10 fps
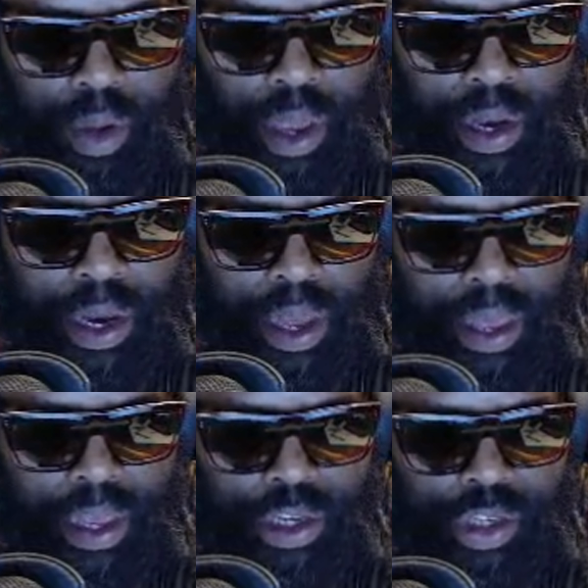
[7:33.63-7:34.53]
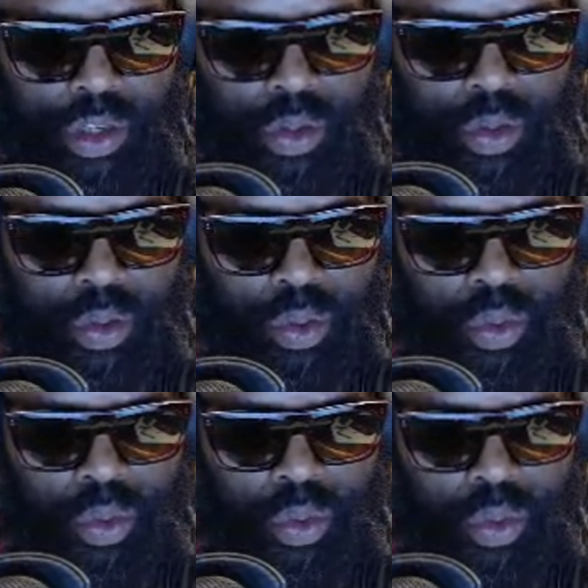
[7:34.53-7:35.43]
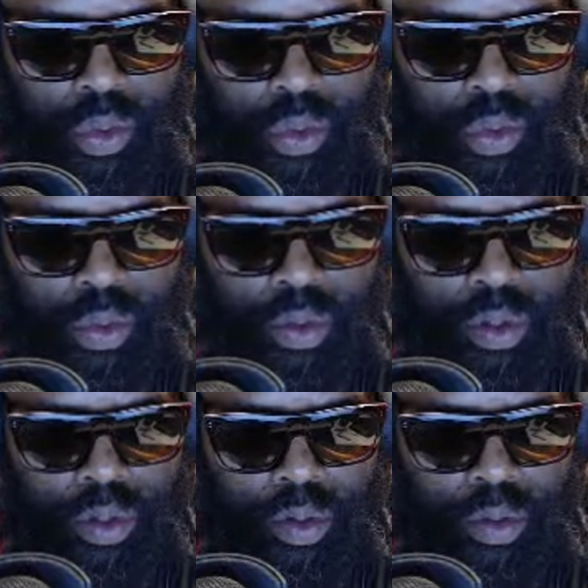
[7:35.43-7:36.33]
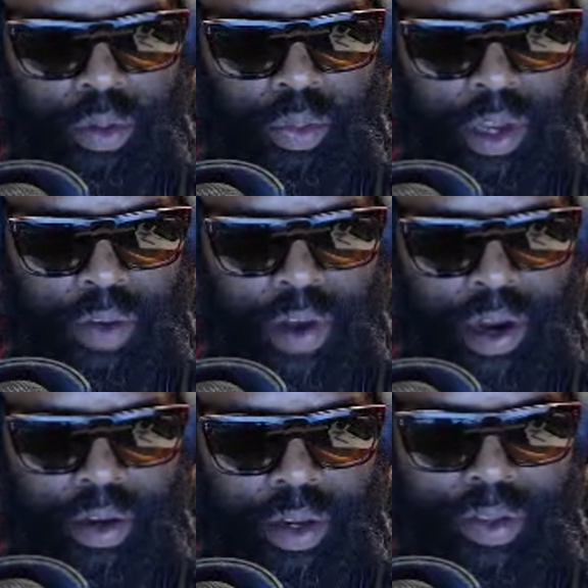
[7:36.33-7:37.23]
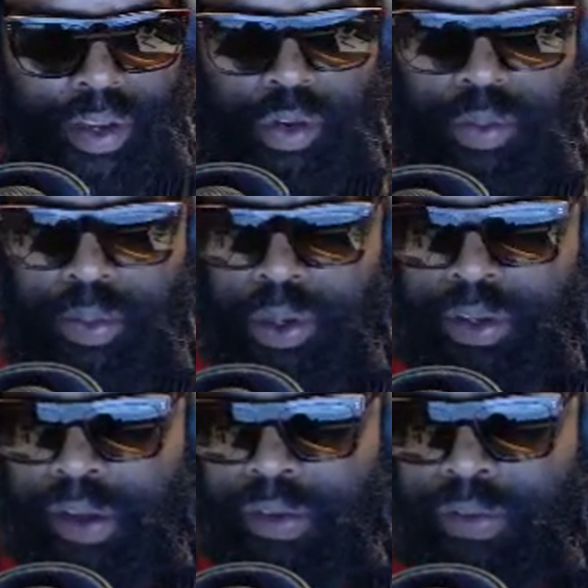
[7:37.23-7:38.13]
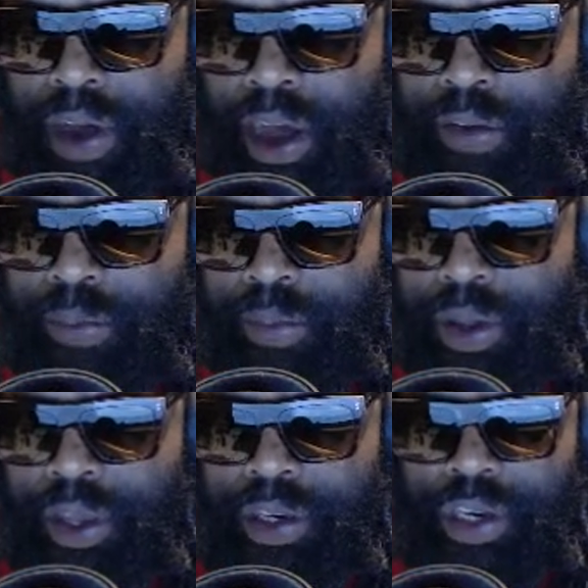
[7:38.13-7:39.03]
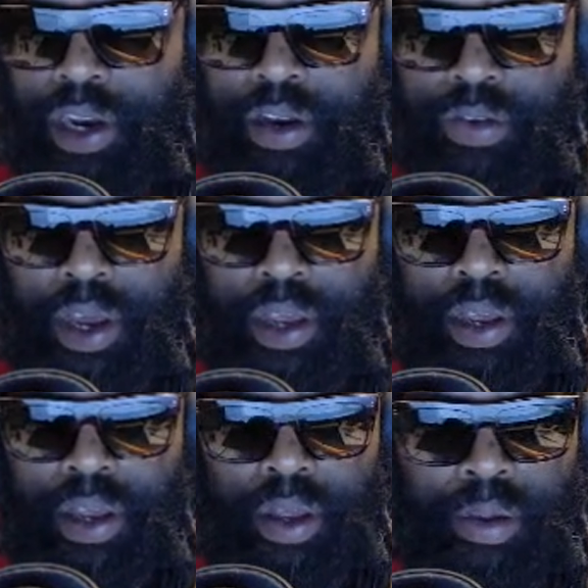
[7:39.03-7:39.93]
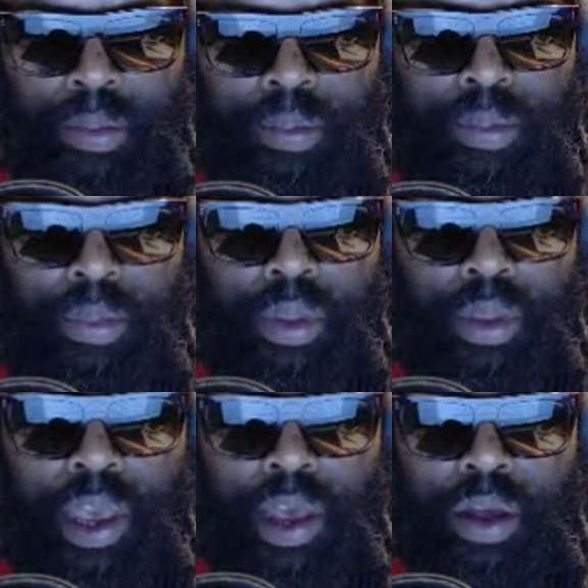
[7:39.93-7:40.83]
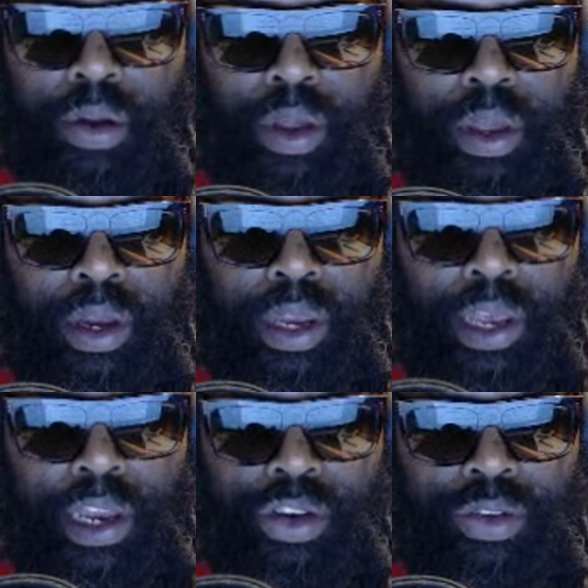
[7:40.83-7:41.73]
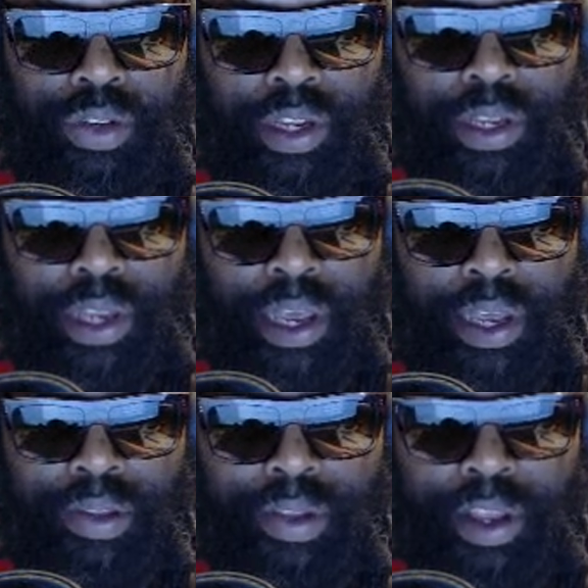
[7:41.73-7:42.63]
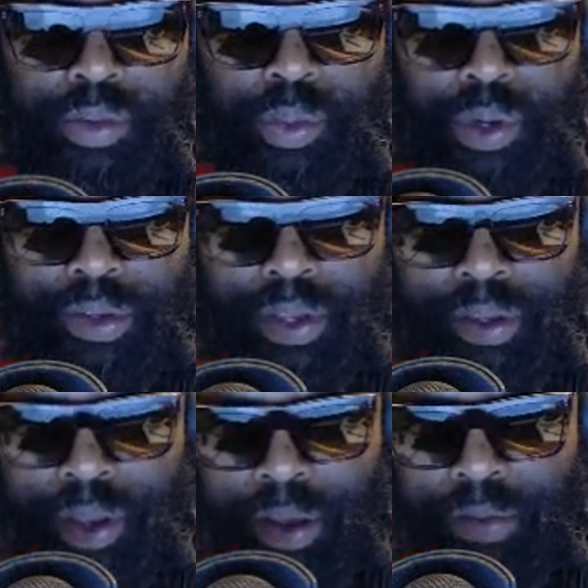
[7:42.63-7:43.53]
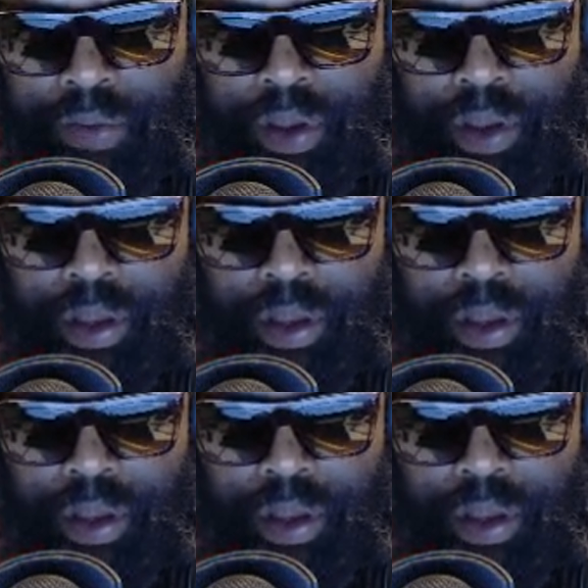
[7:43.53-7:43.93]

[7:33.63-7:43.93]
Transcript: And then they issued, let's say 2.75 million shares, right? Now, the interesting thing is this was the 10th.